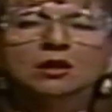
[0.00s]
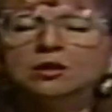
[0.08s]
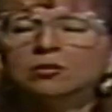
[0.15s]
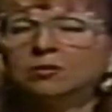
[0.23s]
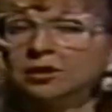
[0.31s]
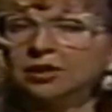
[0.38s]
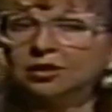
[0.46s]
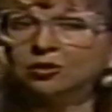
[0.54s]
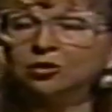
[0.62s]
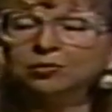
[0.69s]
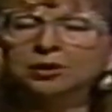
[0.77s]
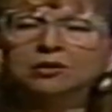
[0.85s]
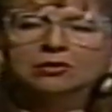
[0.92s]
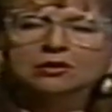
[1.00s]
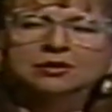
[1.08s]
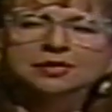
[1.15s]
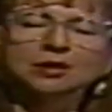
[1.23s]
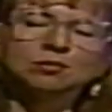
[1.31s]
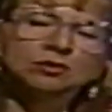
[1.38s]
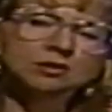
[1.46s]
Well, I hope Harold is
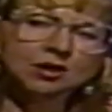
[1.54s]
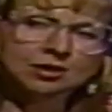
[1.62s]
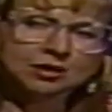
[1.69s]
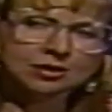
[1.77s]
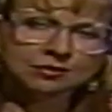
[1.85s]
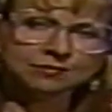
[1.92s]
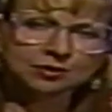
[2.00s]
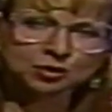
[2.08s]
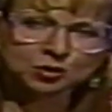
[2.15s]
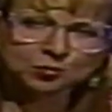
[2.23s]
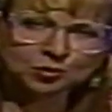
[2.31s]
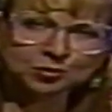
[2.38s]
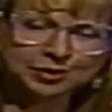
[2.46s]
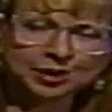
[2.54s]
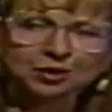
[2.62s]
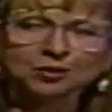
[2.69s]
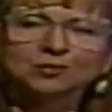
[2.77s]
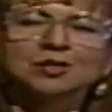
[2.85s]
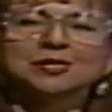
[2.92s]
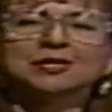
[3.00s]
able to take in the vintage motorcycle
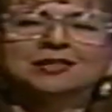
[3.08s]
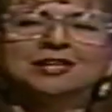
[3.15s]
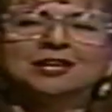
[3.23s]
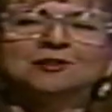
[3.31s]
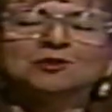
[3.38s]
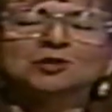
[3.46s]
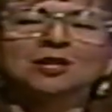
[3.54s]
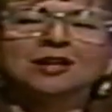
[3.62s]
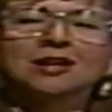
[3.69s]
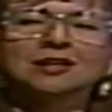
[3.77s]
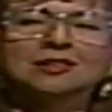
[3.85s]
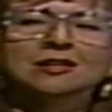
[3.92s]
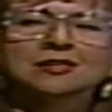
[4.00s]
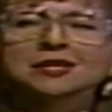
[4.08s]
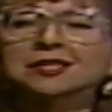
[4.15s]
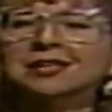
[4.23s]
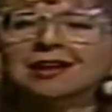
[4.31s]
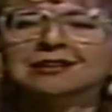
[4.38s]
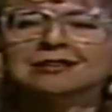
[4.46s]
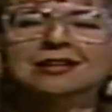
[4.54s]
race at the end of July. That's
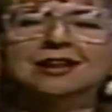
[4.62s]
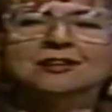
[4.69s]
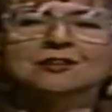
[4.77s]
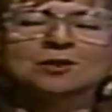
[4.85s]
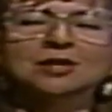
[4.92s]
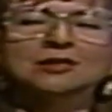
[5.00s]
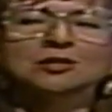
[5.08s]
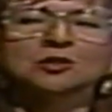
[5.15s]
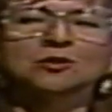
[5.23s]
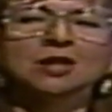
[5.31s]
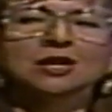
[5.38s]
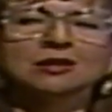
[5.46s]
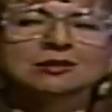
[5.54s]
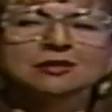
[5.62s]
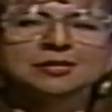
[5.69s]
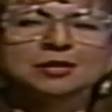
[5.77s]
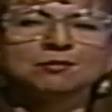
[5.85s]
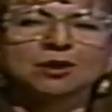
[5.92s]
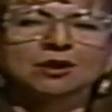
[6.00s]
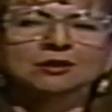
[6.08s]
exactly the kind of bike that you're likely to see
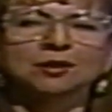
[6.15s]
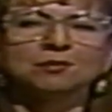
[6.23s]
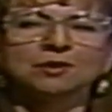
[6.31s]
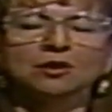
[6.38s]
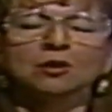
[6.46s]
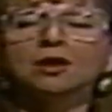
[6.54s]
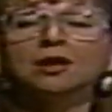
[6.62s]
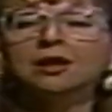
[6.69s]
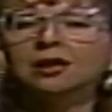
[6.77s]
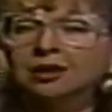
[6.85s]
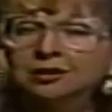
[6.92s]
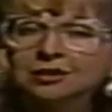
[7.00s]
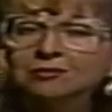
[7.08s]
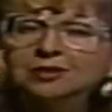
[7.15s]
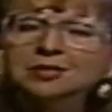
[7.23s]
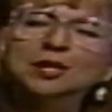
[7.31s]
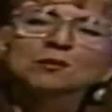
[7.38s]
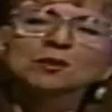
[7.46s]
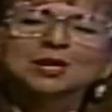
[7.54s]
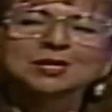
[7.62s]
parked up there, and even in
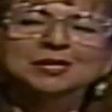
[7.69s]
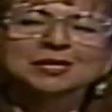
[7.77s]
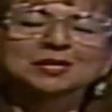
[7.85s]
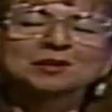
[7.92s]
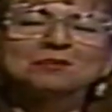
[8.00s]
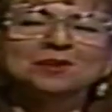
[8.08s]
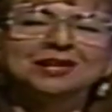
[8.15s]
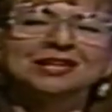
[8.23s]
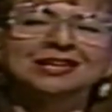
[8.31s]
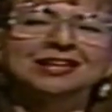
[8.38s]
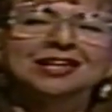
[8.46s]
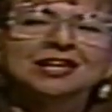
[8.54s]
some cases competing.